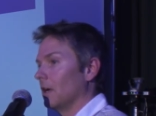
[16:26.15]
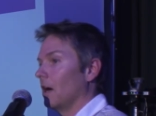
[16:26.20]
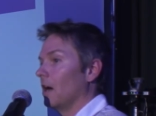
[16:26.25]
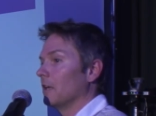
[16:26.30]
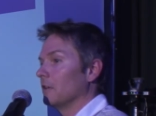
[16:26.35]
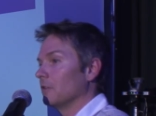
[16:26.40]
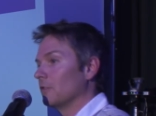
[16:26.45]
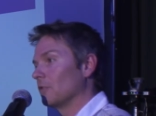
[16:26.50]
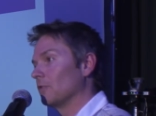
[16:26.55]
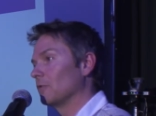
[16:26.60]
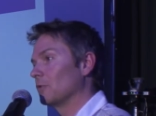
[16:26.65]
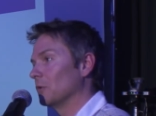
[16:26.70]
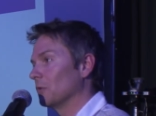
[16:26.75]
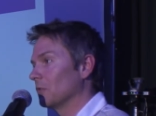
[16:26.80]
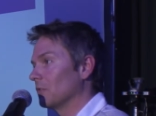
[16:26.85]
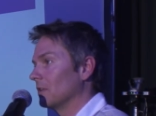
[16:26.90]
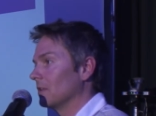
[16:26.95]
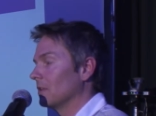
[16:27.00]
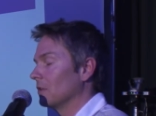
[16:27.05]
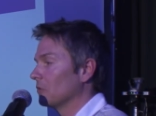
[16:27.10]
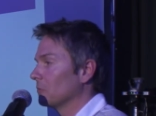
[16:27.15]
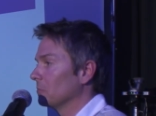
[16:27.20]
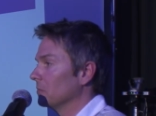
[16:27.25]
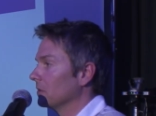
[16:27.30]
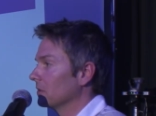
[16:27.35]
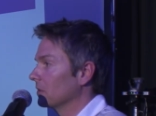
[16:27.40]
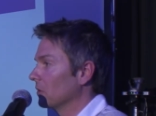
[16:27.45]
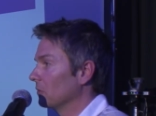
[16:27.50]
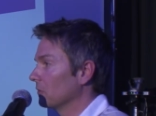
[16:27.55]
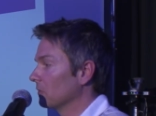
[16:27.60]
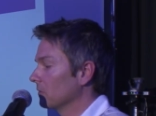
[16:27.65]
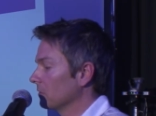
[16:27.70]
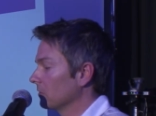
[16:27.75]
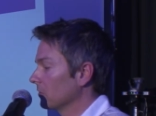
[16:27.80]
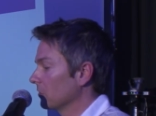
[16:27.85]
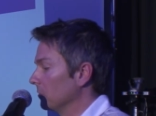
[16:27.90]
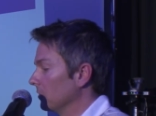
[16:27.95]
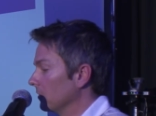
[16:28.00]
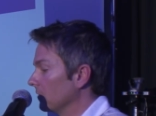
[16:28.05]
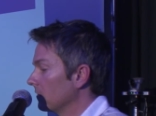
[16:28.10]
islands, of course, are the ultimate coastal
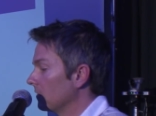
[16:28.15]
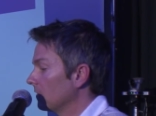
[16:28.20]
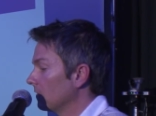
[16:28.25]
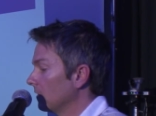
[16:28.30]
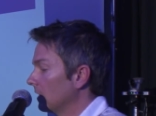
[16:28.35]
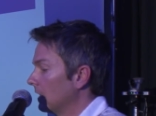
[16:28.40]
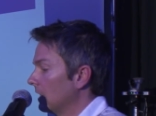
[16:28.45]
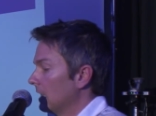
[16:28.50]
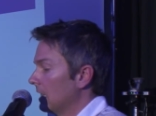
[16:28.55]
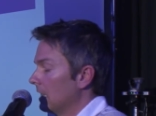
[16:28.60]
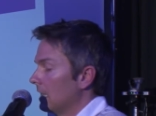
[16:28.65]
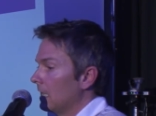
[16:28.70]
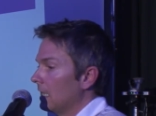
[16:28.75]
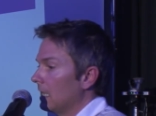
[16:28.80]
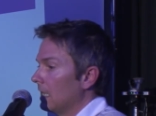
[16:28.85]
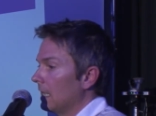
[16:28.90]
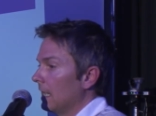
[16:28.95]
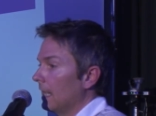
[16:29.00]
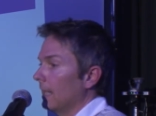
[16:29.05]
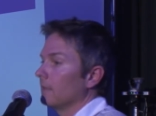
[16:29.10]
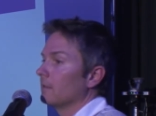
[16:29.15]
communities, uh,